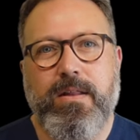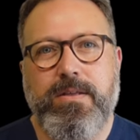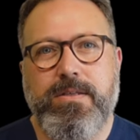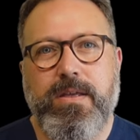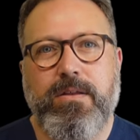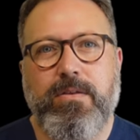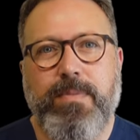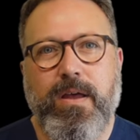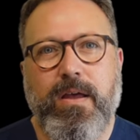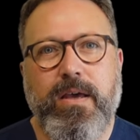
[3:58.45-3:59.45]
Let's take a
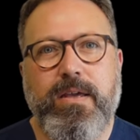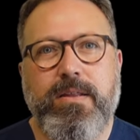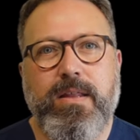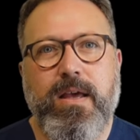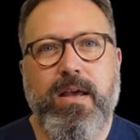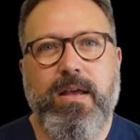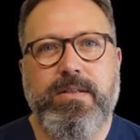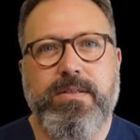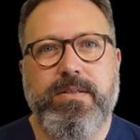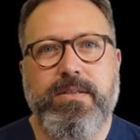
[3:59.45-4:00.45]
look behind
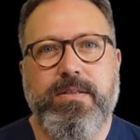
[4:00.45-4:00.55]
that.